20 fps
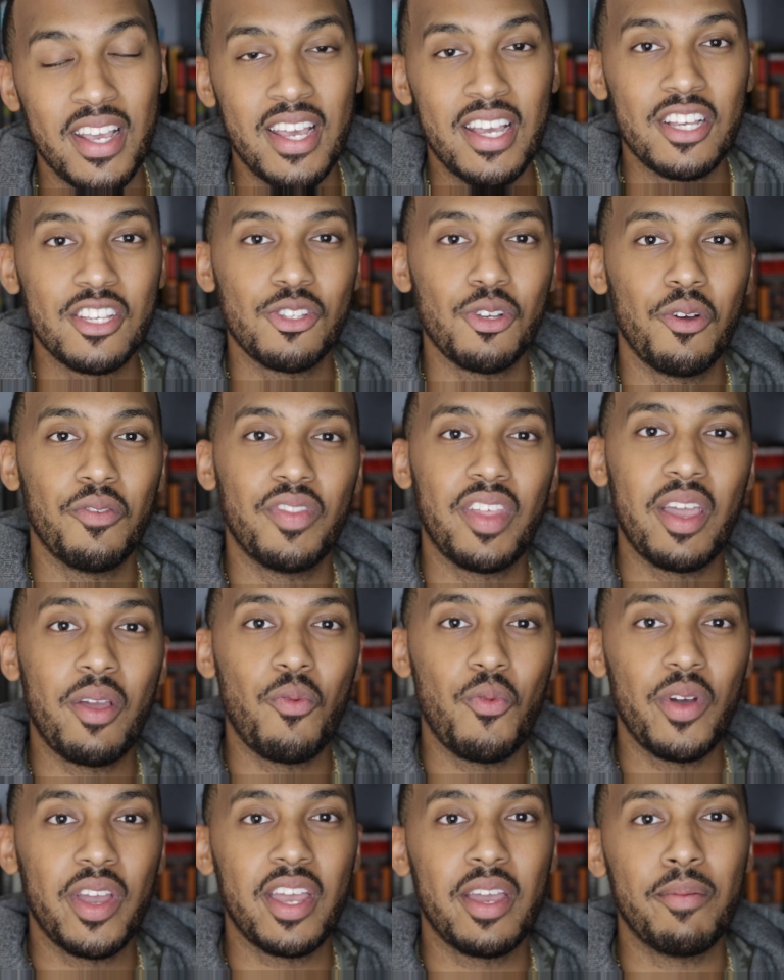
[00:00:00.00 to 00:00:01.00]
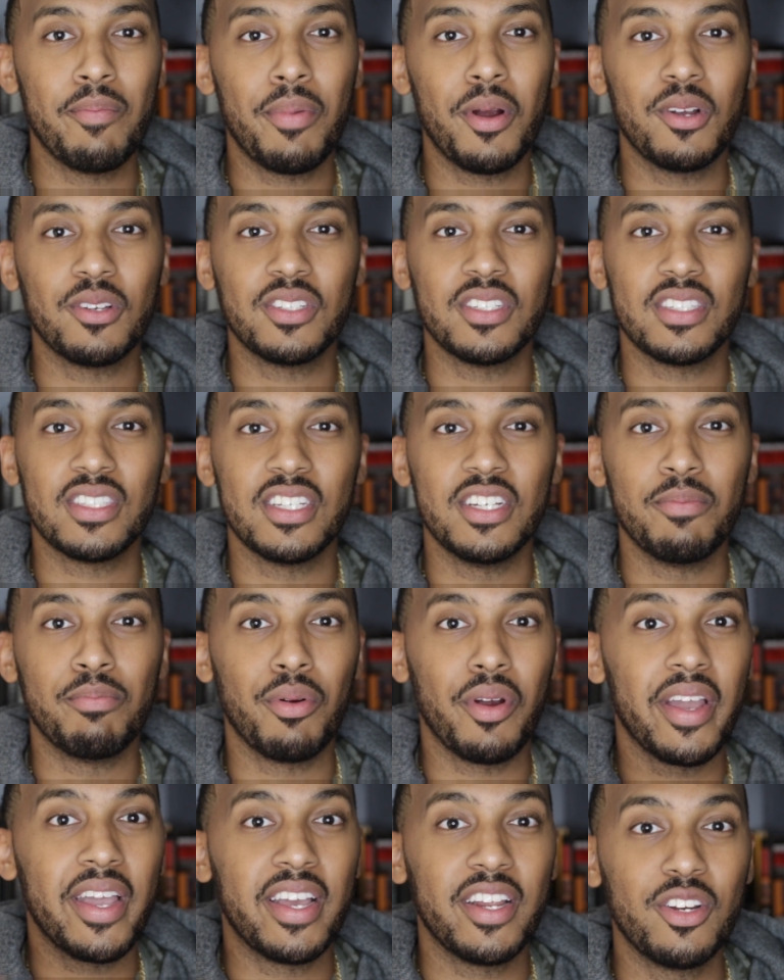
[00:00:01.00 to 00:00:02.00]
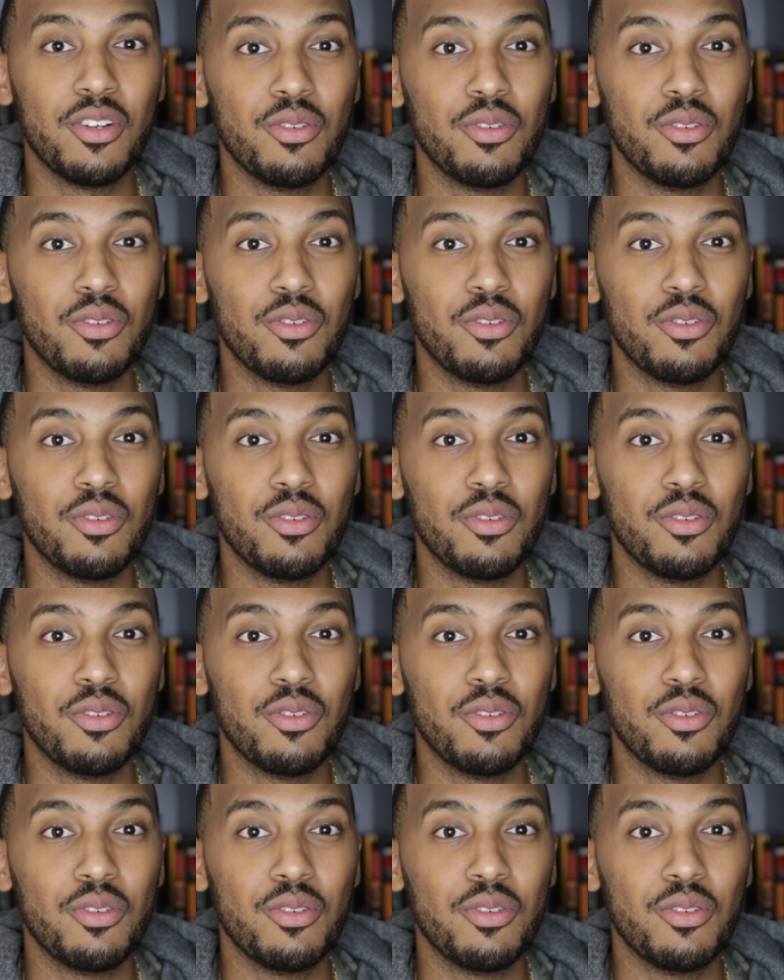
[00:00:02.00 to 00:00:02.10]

So if they went and purchased a brand